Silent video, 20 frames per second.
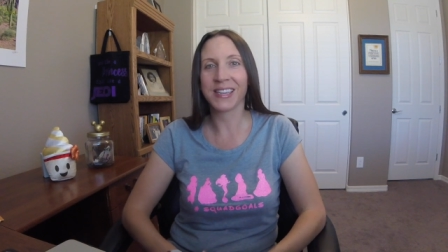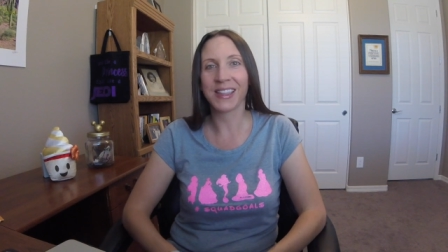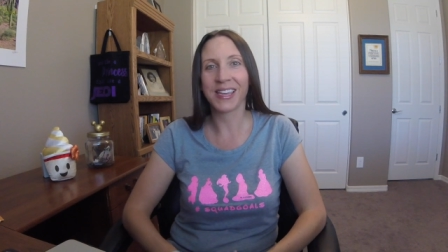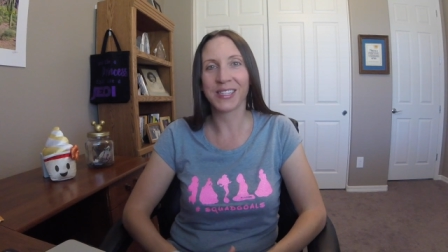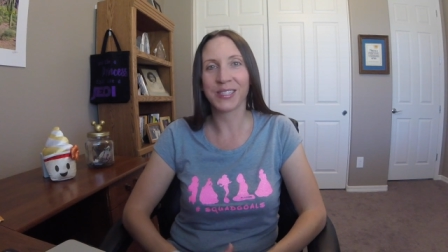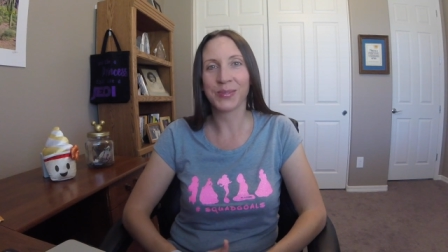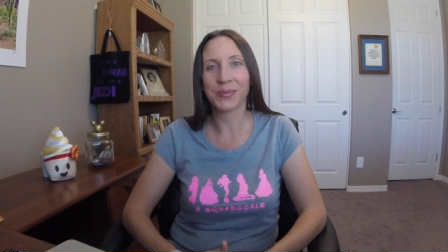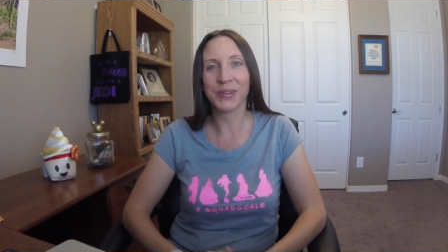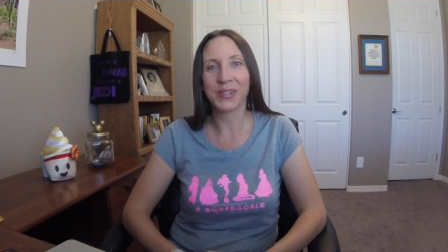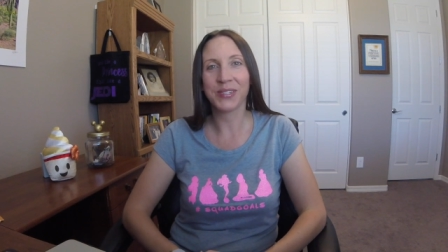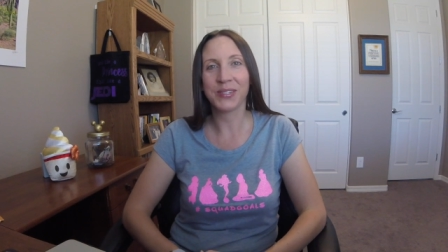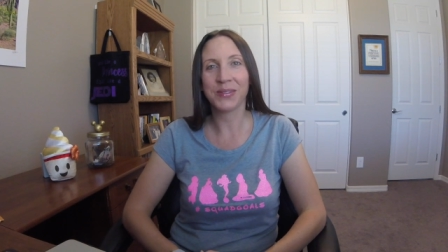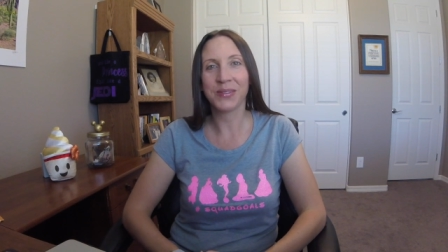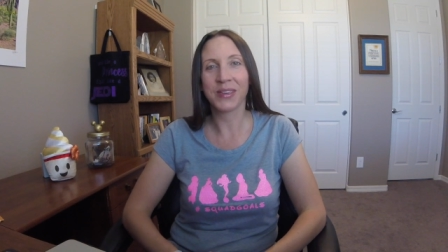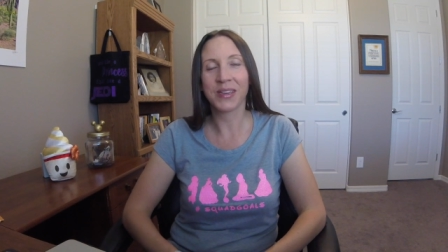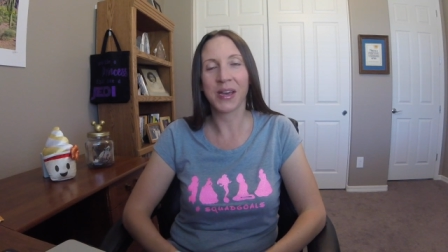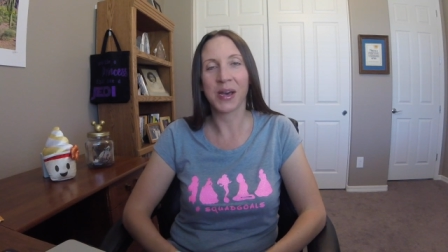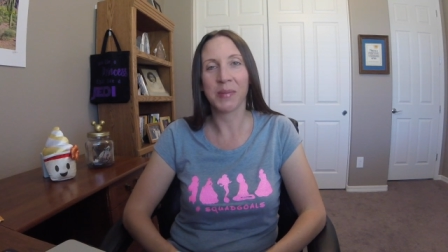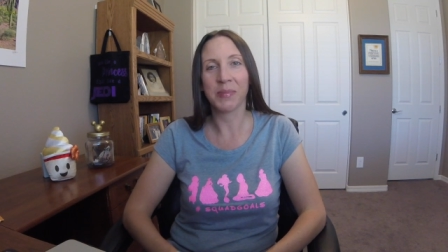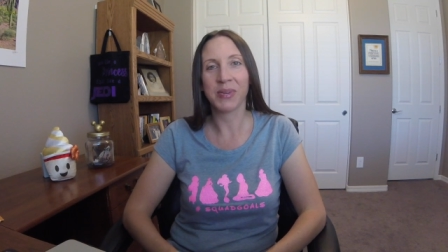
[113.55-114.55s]
that's why I do
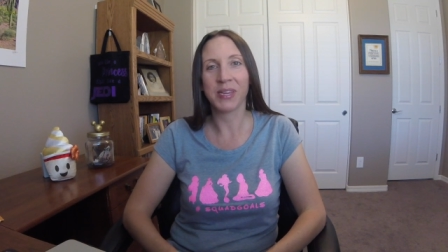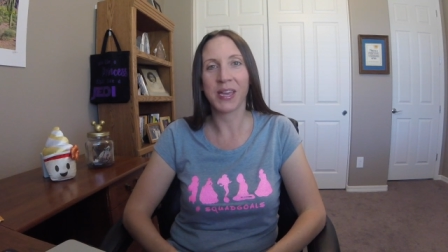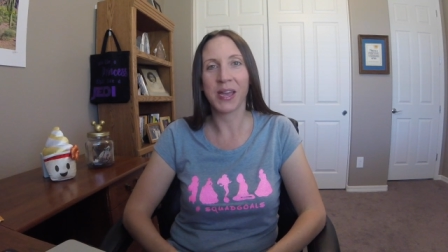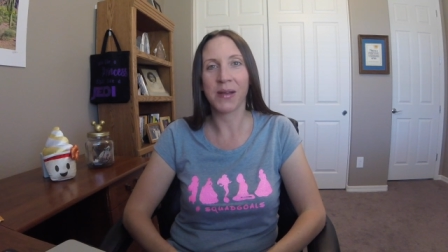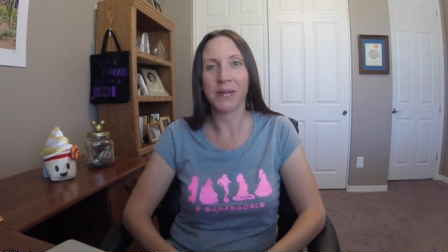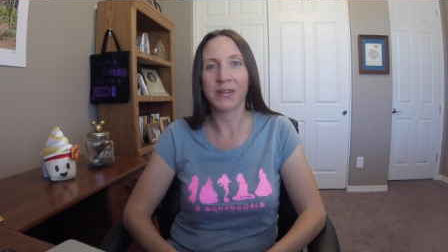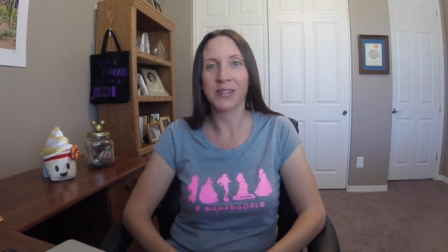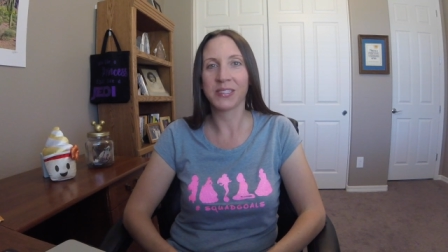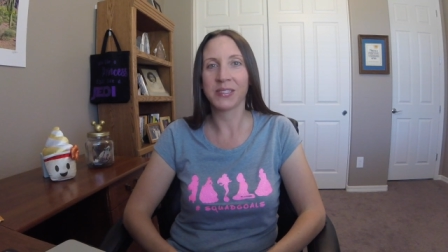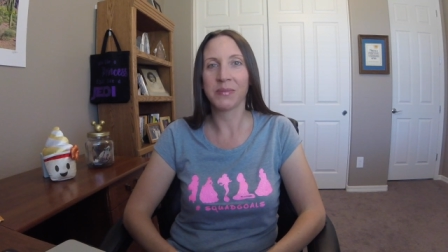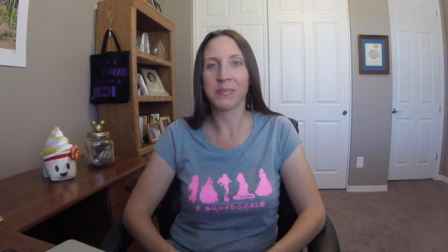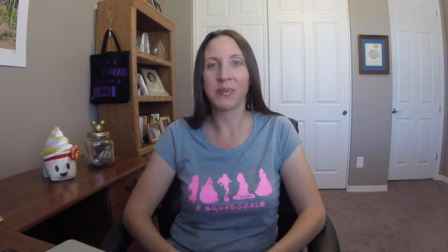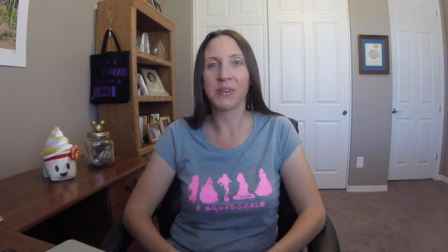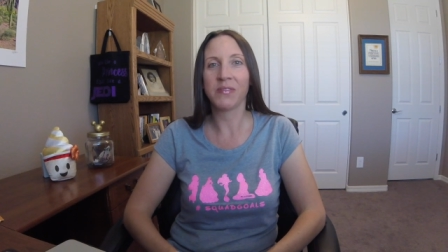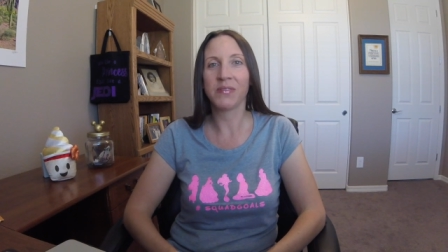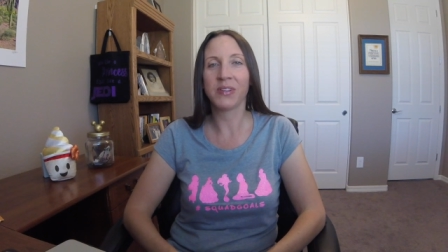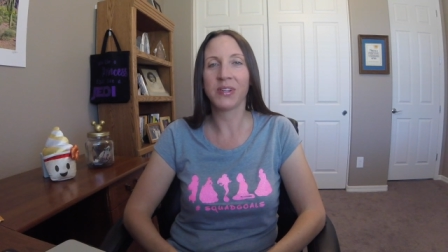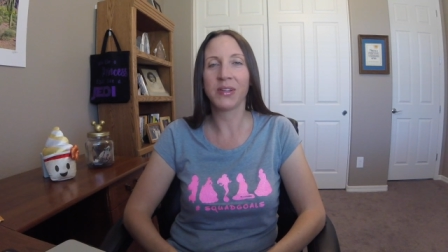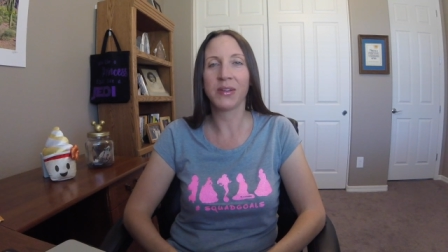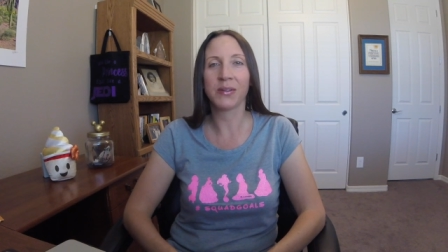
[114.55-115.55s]
the copycat
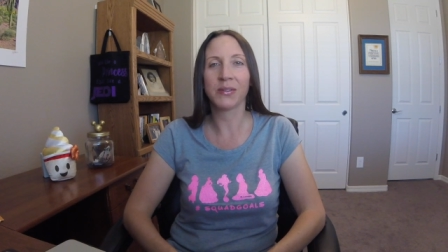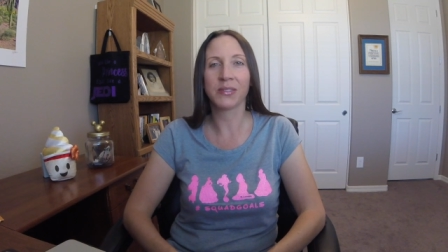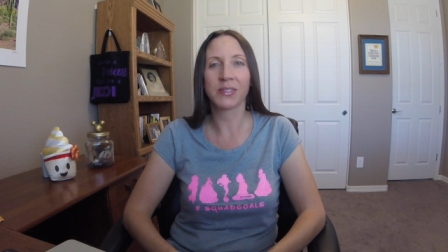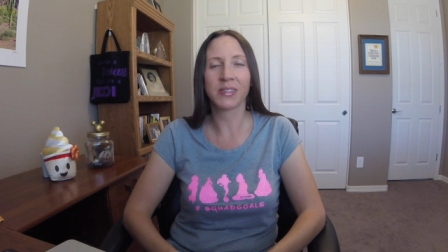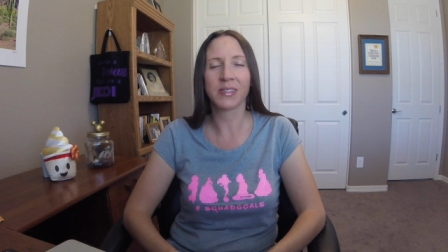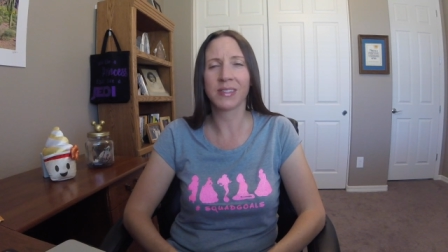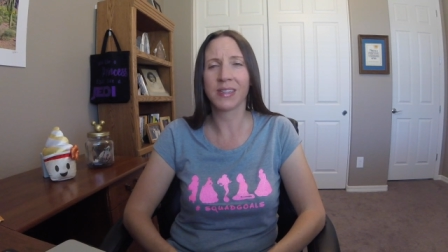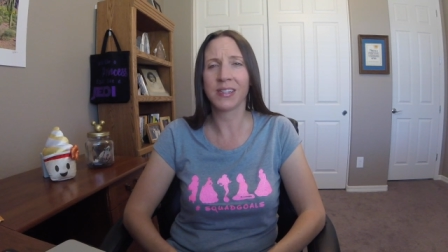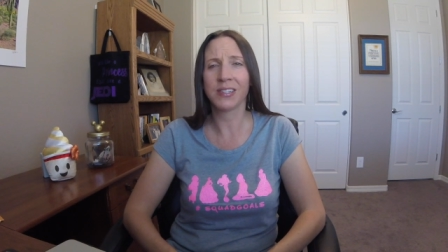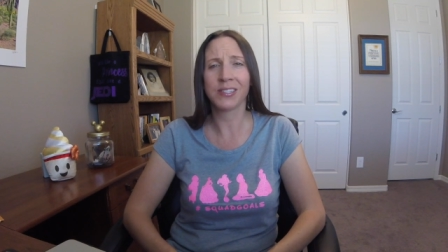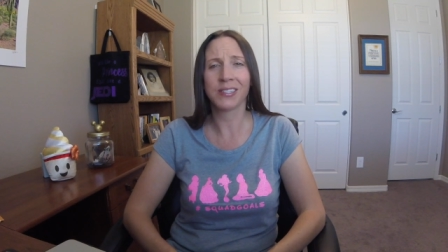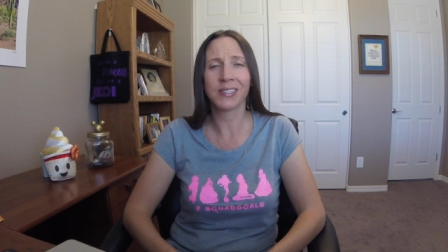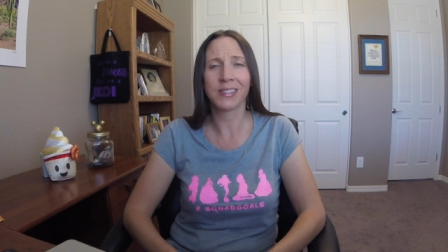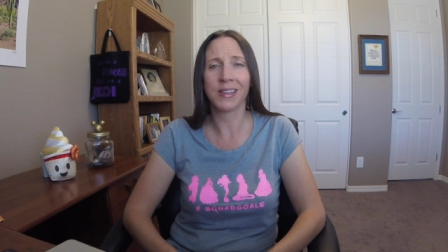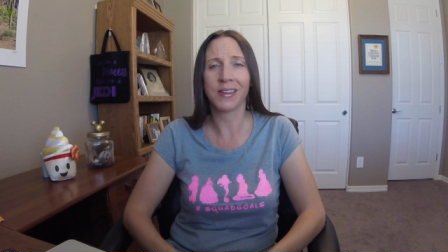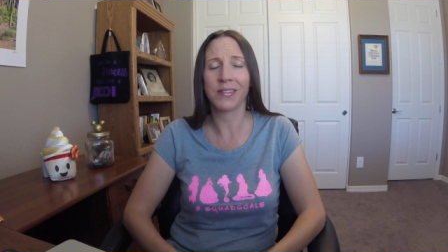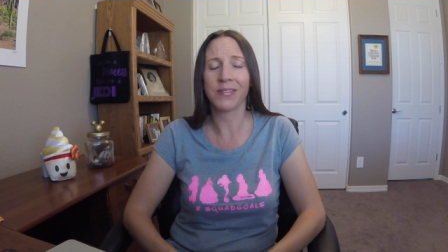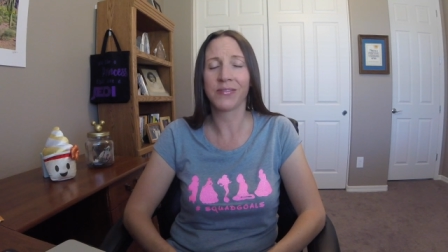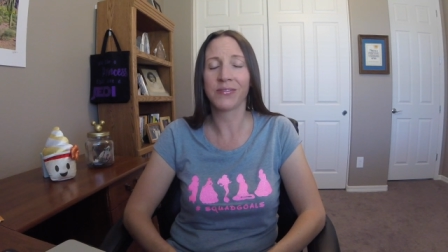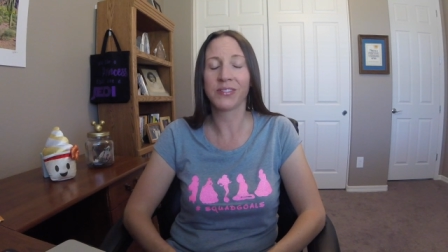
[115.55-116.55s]
recipe videos because I just
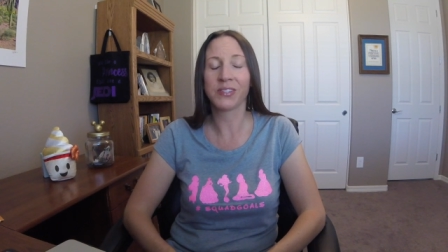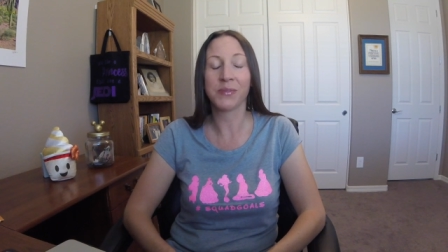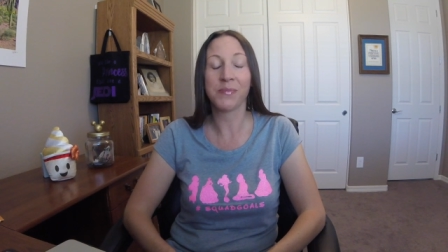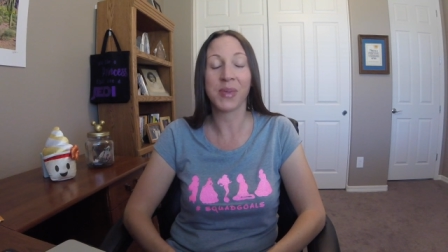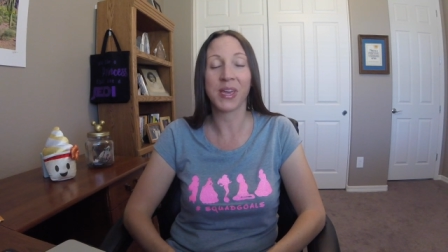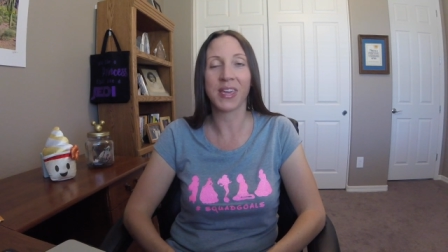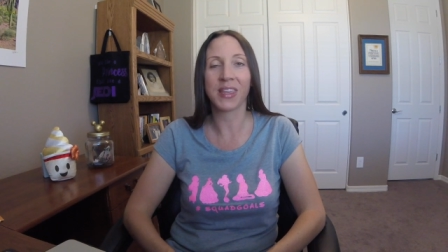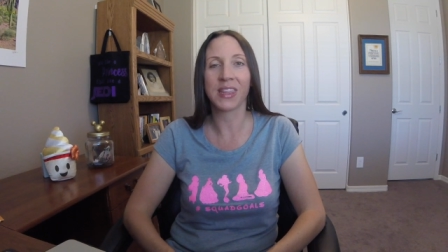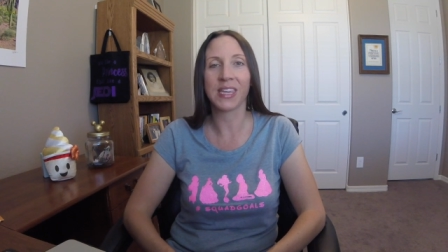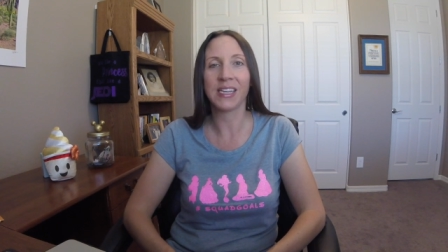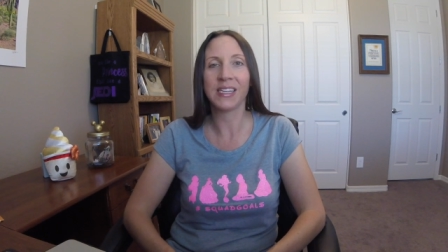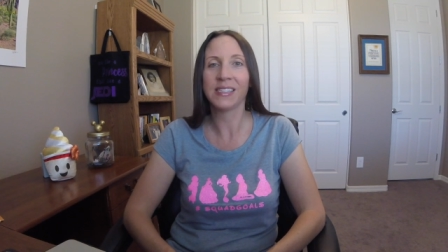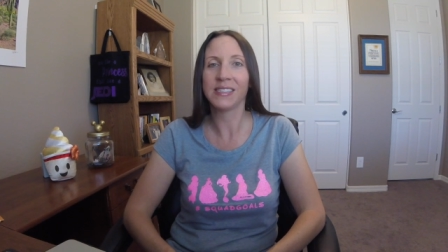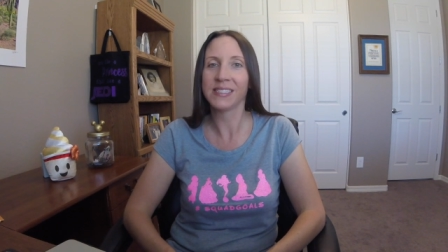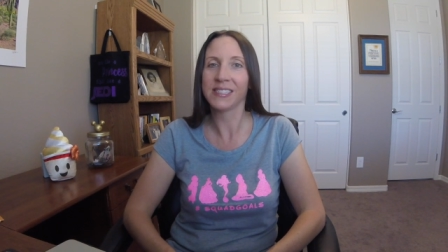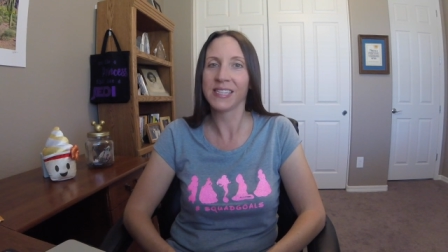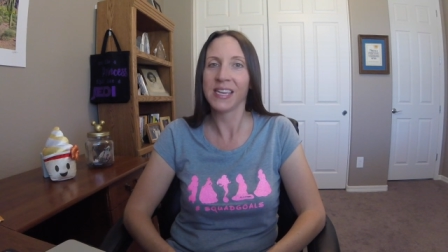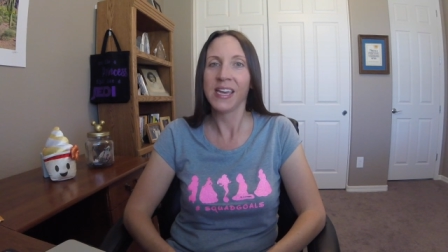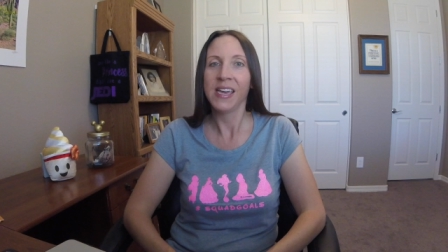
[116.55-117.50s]
love to make things